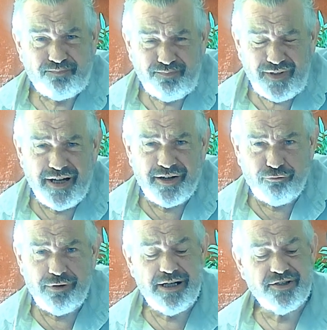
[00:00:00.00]
And it
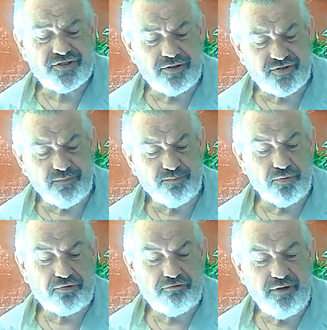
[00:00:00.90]
really is so
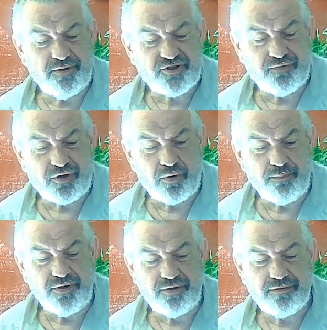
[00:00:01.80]
simple. 3 bits of
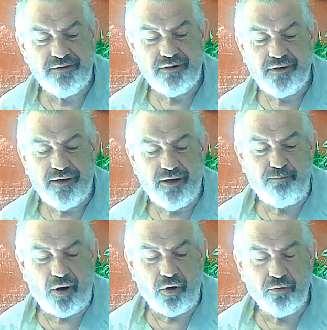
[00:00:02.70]
equipment: a
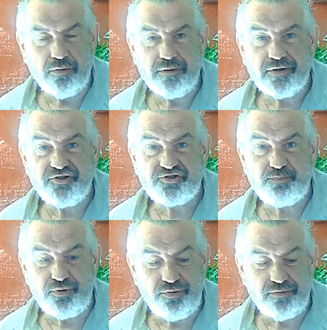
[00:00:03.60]
bowl, a
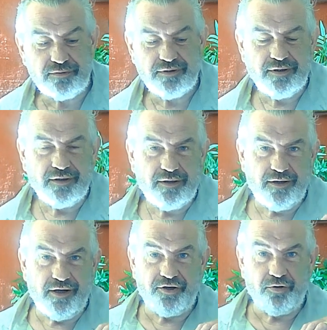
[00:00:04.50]
spoon
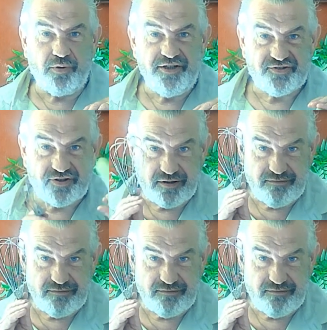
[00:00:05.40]
and a whisk,